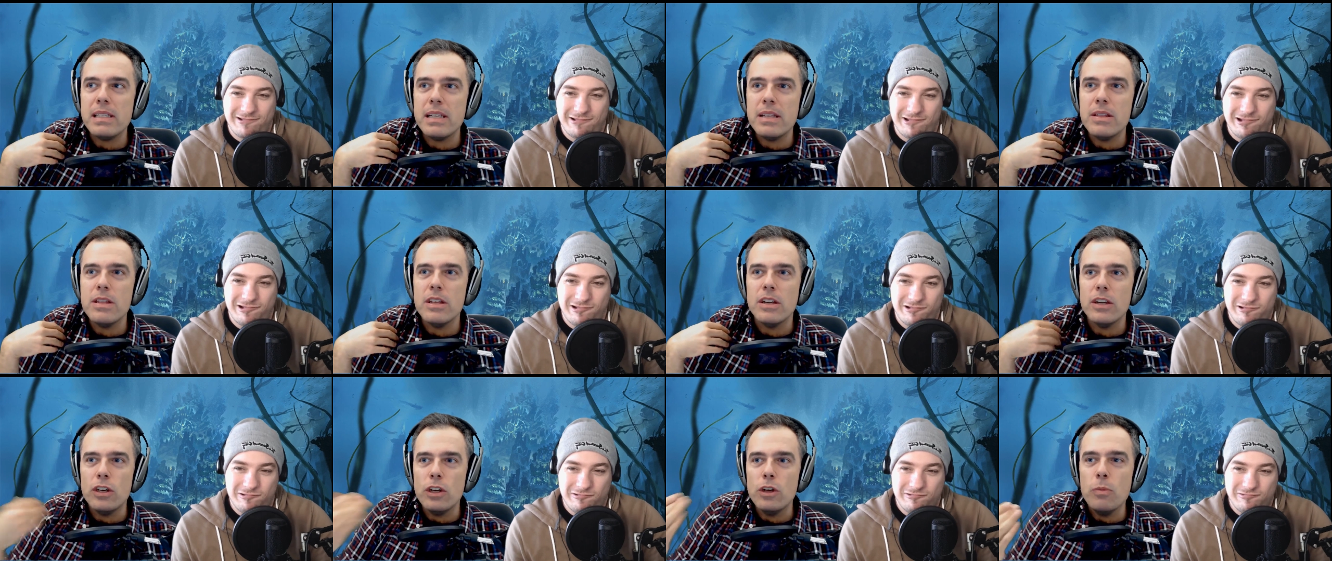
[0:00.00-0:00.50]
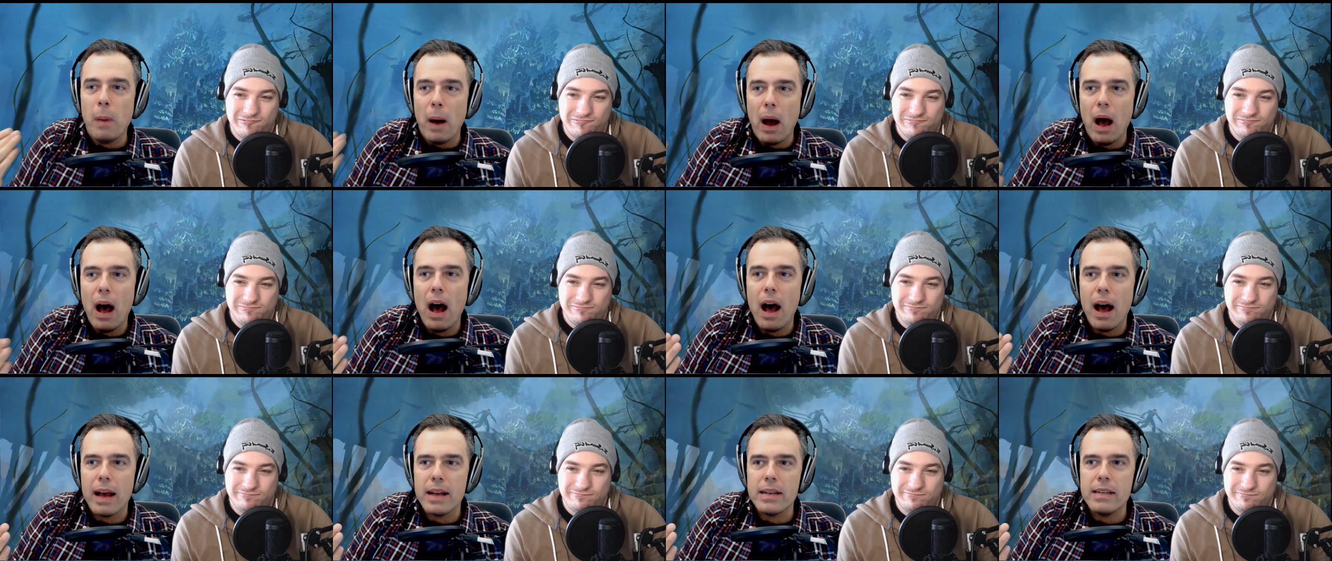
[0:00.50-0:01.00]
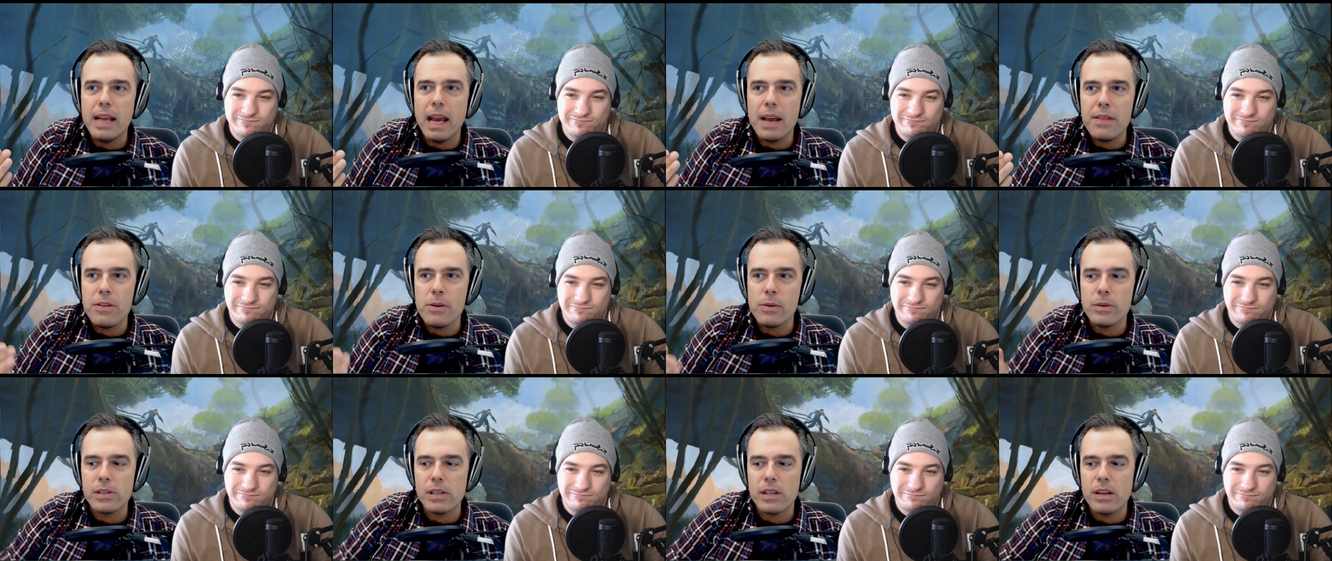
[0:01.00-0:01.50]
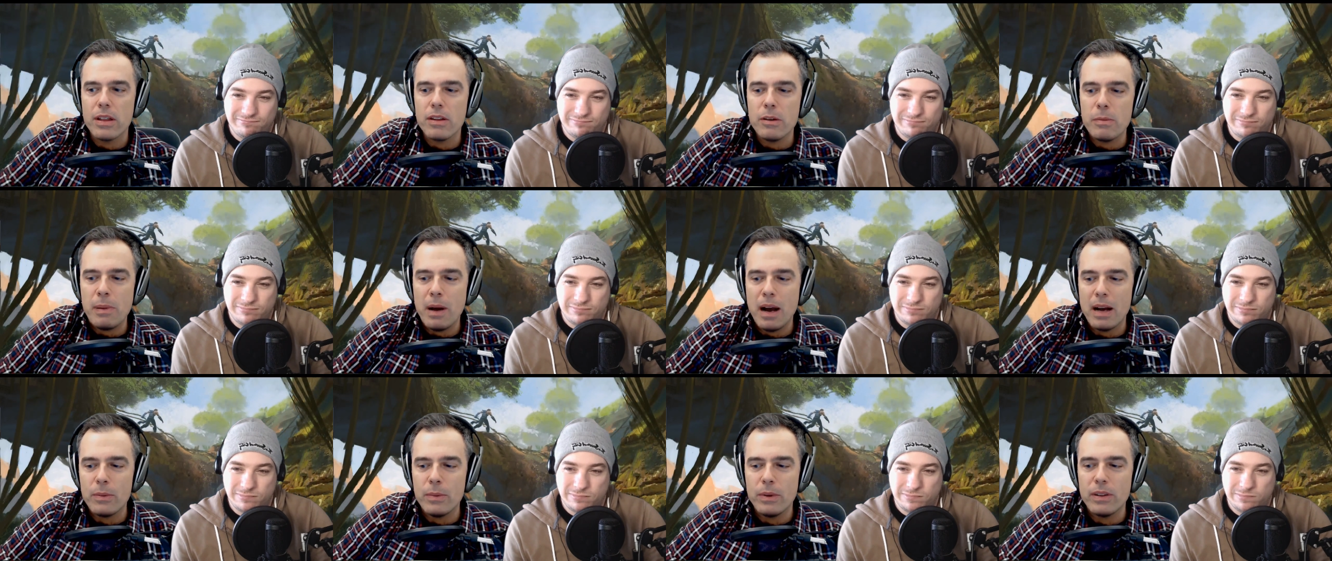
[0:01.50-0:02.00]
Speaker 1: in the new pod and there was another
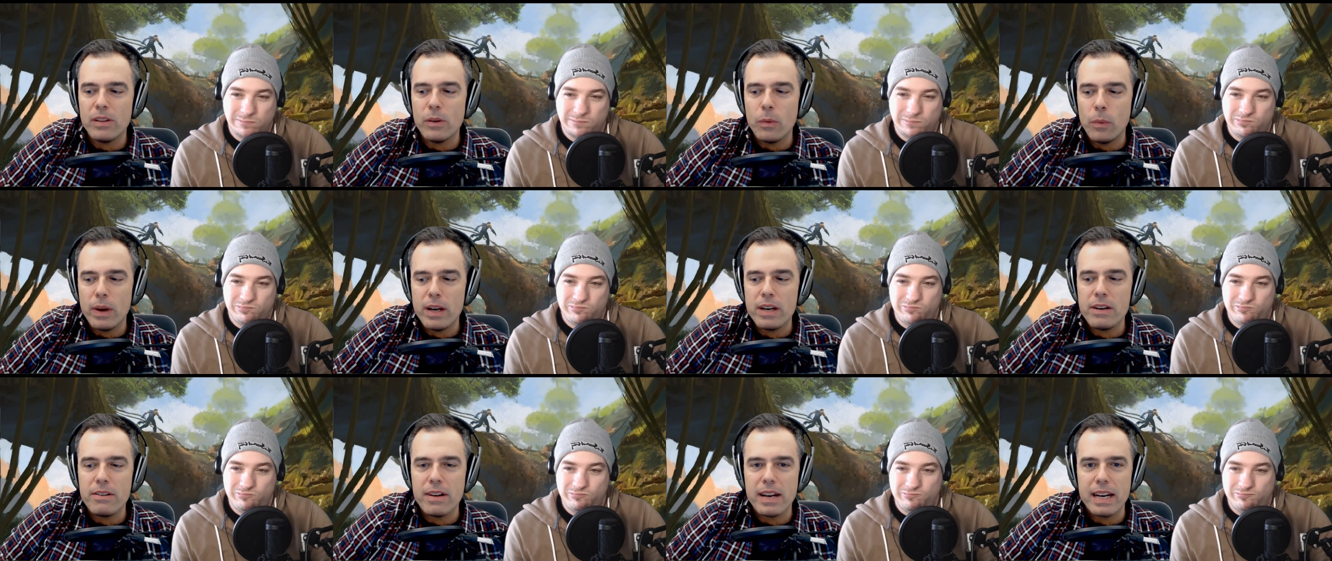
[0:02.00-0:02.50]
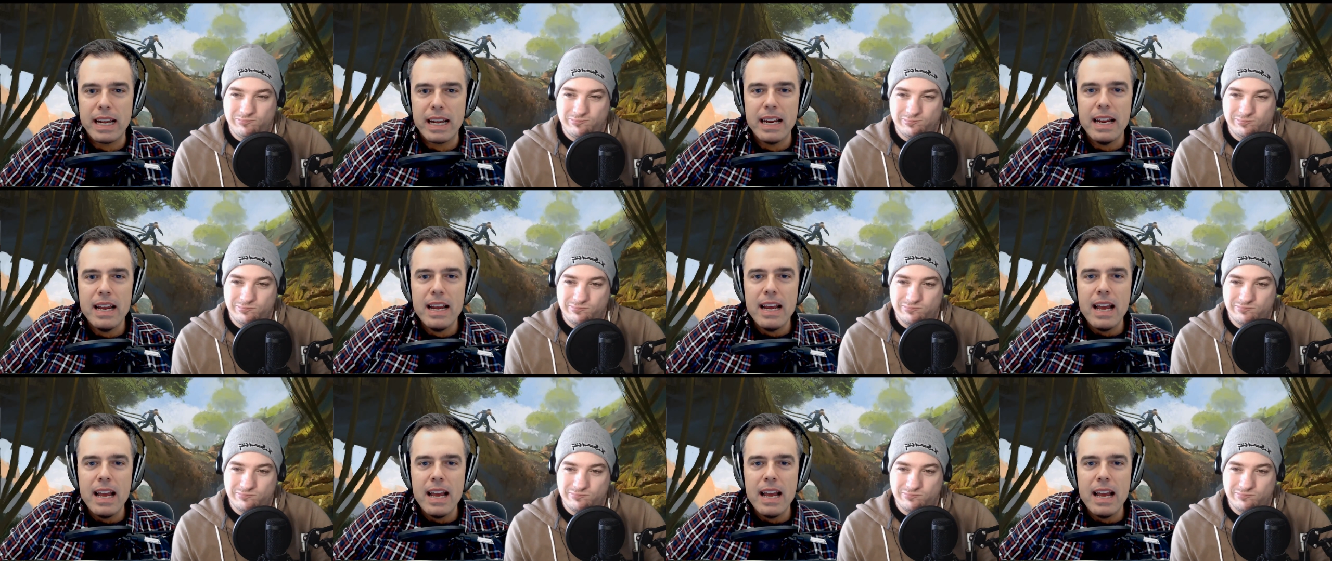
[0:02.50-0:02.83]
pod with a winner in it